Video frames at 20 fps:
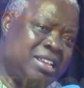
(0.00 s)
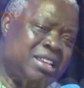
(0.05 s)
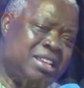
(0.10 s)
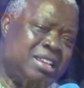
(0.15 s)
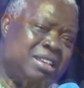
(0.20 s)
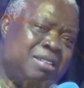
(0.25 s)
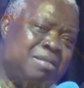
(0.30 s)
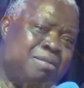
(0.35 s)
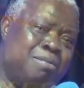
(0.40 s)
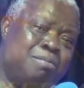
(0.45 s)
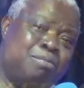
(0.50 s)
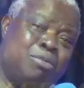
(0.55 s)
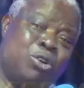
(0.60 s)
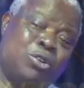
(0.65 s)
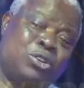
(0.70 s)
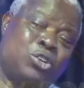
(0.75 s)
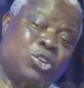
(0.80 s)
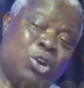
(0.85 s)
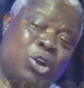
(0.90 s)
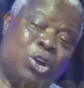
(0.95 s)
mode
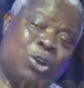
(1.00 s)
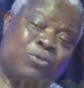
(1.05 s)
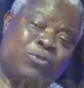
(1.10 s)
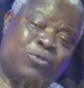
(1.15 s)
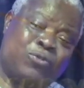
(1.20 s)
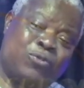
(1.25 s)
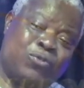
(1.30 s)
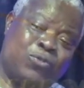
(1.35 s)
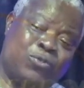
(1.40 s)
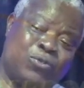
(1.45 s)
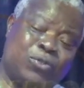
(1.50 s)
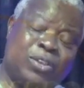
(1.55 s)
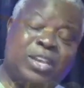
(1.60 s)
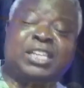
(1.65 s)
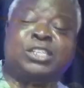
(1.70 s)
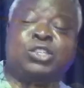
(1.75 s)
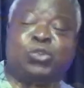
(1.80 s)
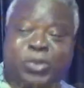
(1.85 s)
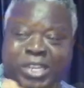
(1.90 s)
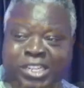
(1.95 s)
of
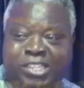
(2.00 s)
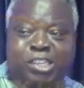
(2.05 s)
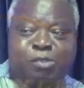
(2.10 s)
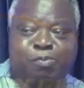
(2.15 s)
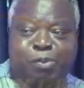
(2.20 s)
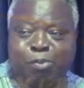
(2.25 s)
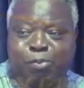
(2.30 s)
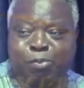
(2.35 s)
educating people.